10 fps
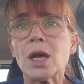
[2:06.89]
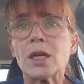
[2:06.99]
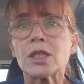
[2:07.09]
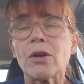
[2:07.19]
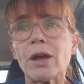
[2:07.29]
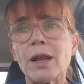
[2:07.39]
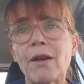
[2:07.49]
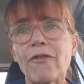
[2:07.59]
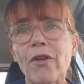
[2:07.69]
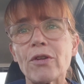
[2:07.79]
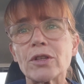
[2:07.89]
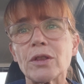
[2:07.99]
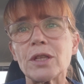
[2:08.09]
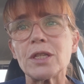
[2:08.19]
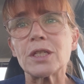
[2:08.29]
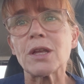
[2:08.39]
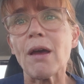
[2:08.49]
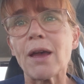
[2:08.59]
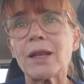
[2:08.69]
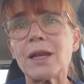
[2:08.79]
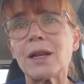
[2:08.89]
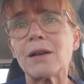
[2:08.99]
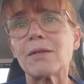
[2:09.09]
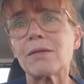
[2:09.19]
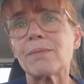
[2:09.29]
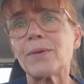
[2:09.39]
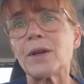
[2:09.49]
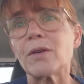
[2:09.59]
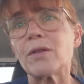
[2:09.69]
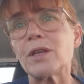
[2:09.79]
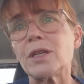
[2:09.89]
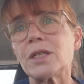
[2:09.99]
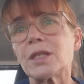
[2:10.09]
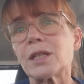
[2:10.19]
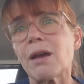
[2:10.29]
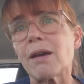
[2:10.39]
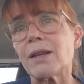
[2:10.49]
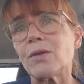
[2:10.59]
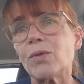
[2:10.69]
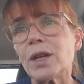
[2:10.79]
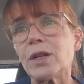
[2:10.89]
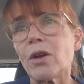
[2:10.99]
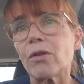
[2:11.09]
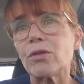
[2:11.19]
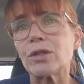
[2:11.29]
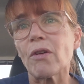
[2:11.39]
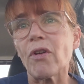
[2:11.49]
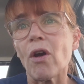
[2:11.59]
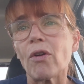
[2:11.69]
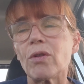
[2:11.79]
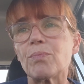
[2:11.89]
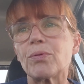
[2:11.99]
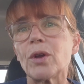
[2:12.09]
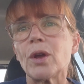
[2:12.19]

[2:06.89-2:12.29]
So, and I'd focus on these tiny little, these tiny windows of hope